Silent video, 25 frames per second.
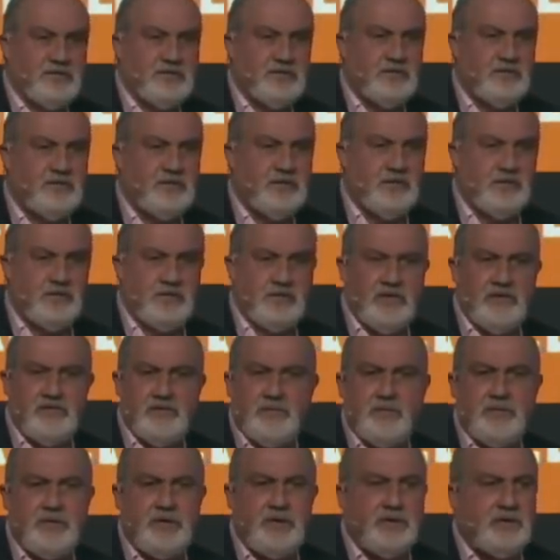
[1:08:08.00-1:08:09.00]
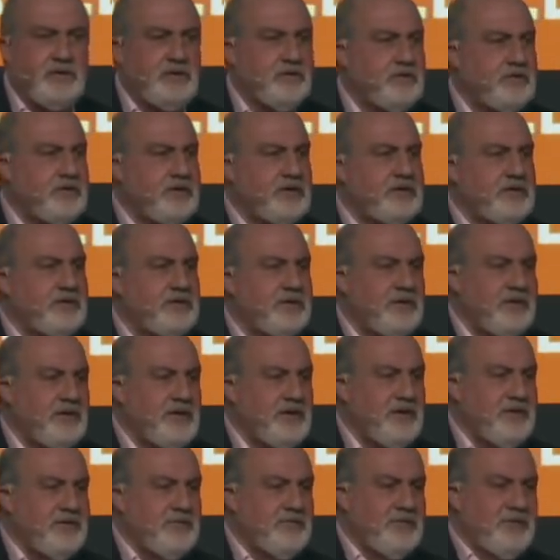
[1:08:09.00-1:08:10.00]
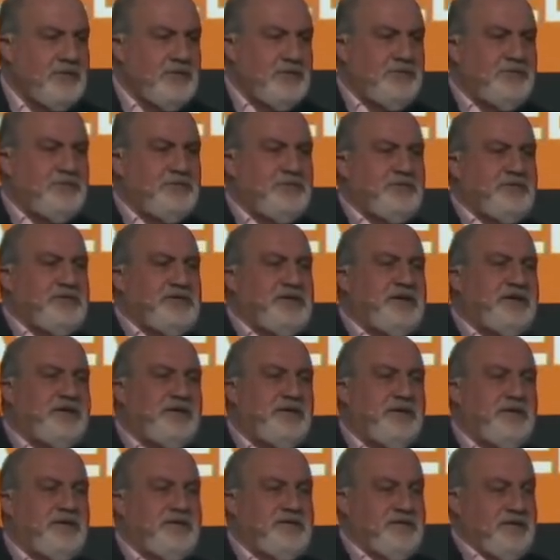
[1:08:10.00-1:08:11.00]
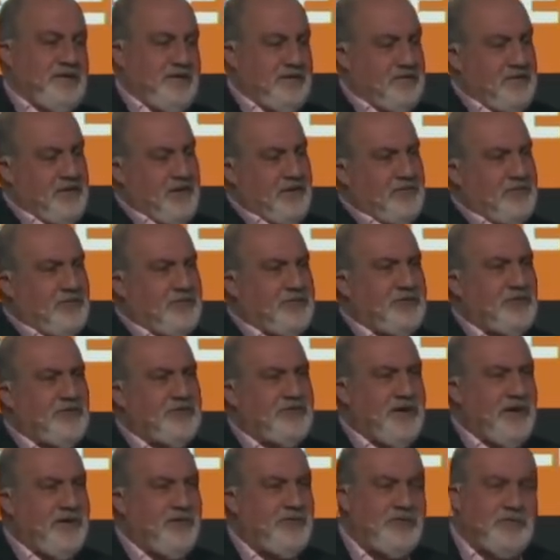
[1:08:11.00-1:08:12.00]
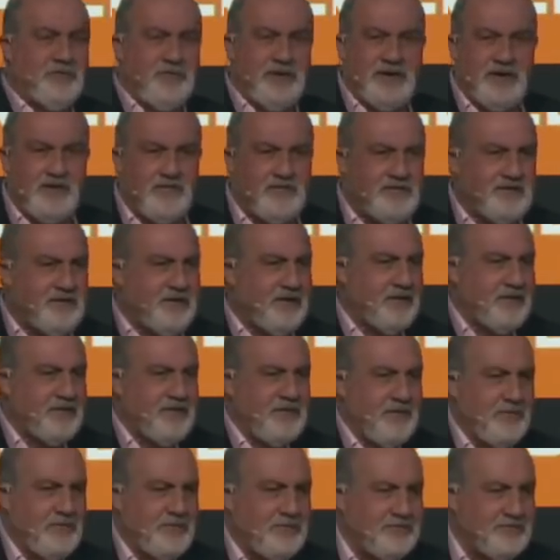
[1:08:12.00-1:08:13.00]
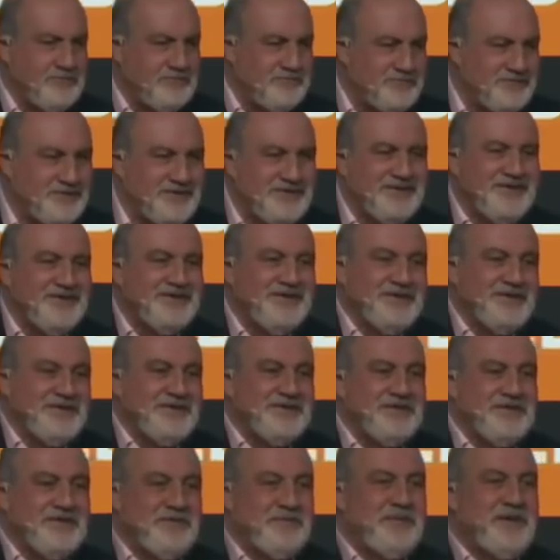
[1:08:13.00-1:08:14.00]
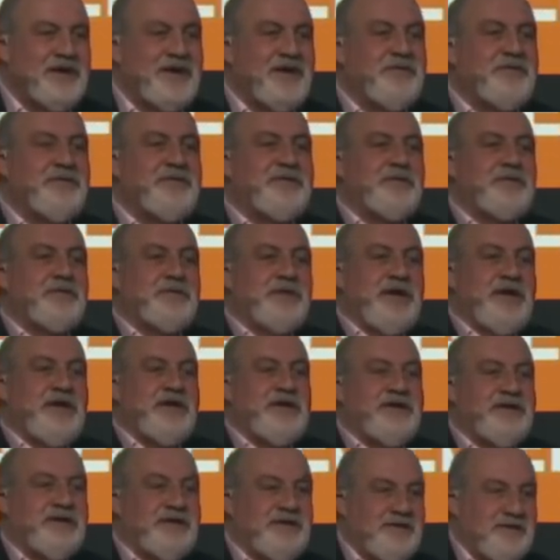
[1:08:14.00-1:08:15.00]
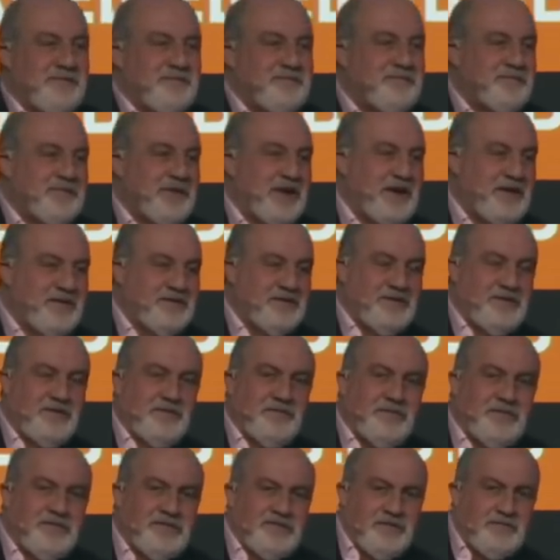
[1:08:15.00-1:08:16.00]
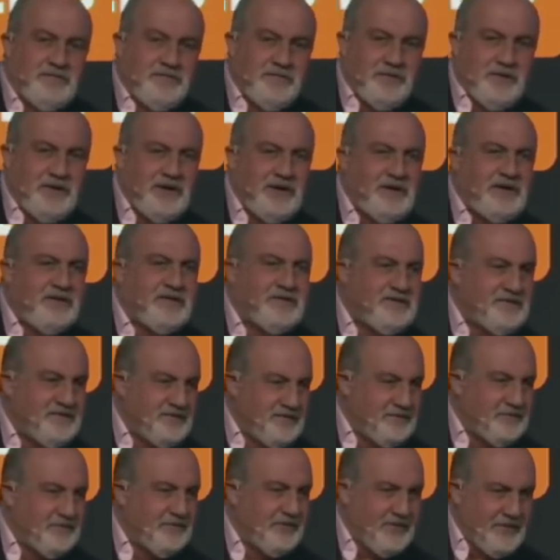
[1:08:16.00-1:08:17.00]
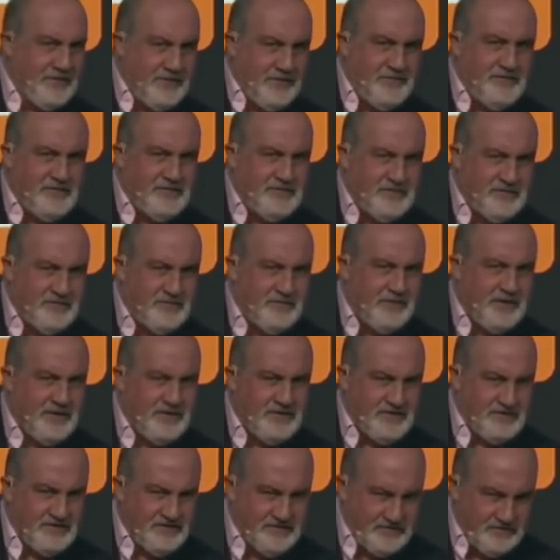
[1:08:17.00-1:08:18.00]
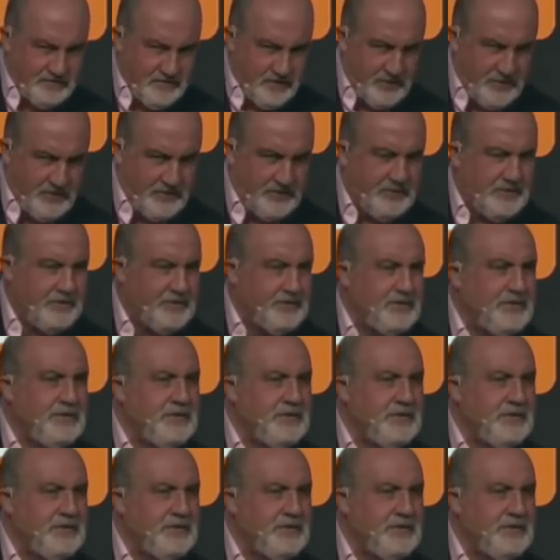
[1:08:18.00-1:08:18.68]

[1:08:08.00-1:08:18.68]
Say, okay, we have a party, all right? What do? You send a letter, say, GMO, no GMO. You make everything non-GMO. You make everything organic. And the difference in price, when the difference in price is small,